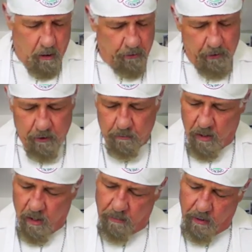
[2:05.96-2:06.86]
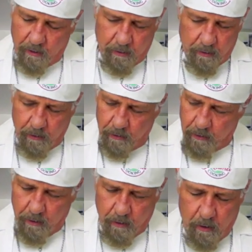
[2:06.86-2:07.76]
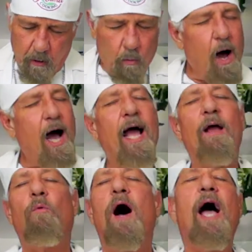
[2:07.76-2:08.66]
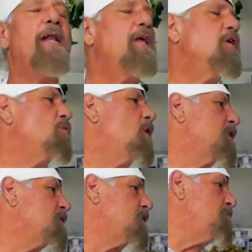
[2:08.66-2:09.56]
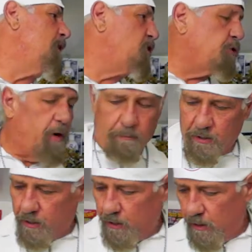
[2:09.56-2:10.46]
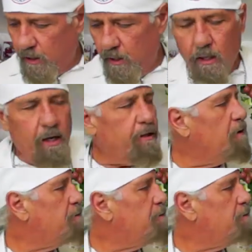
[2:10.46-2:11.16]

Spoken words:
there's Mama. Why do you want to see my shrimps? They're